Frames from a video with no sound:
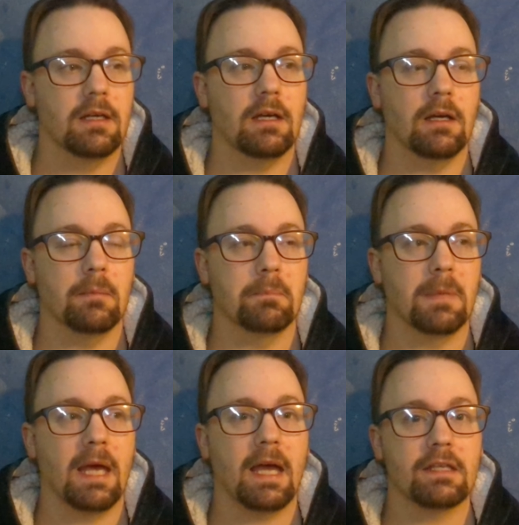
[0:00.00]
Um,
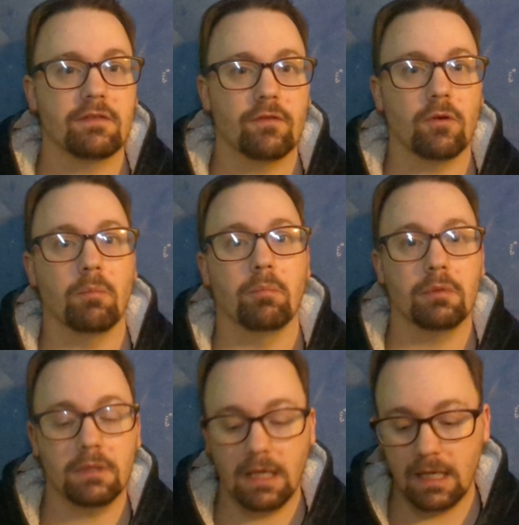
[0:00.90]
as for
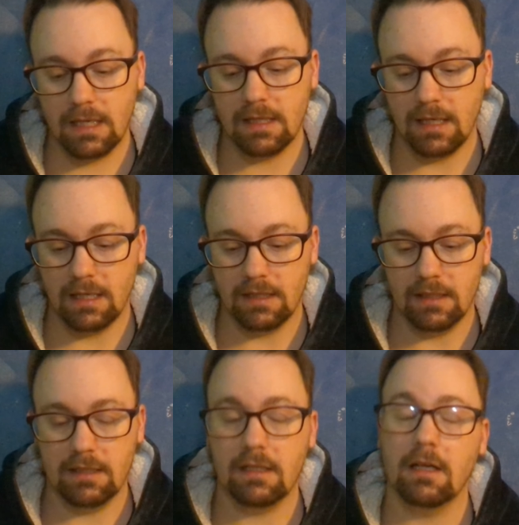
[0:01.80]
playing the
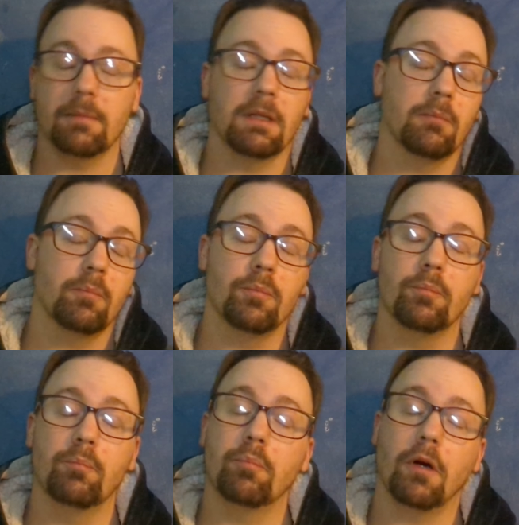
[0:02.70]
alien, I'm going to
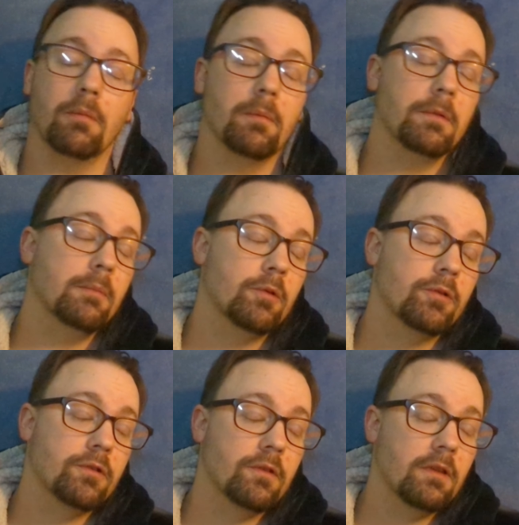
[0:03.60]
probably
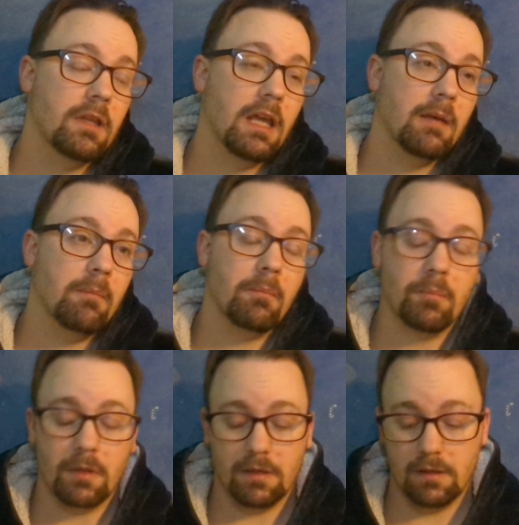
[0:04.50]
butcher the name,
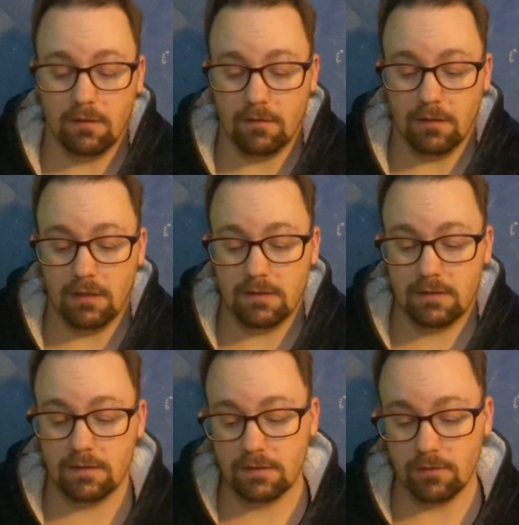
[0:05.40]
but here it
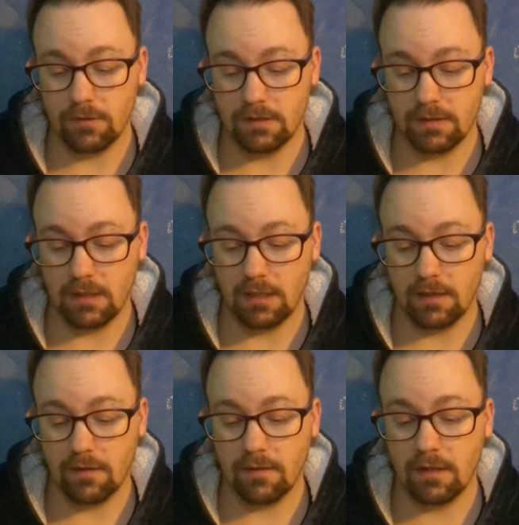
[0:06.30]
is. So it,
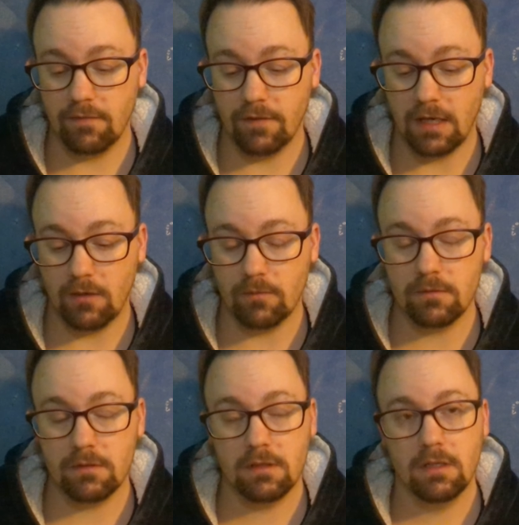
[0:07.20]
uh, they
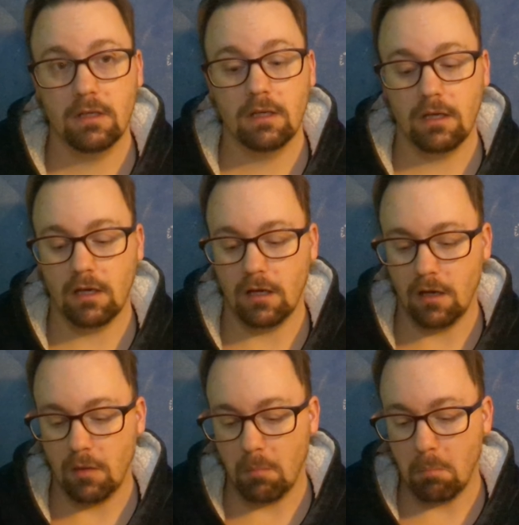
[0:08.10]
found uh,
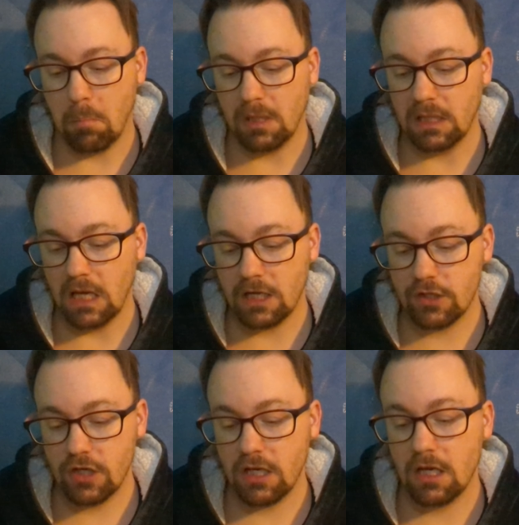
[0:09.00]

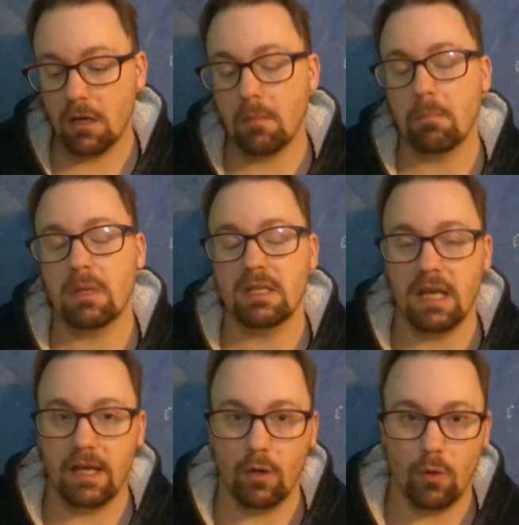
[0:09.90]
Bolaji
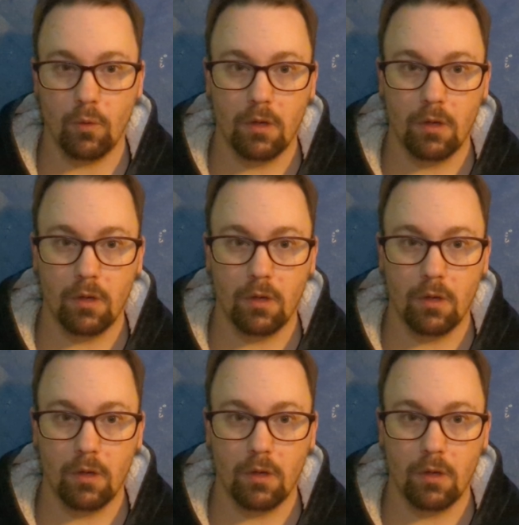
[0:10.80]
Badejo.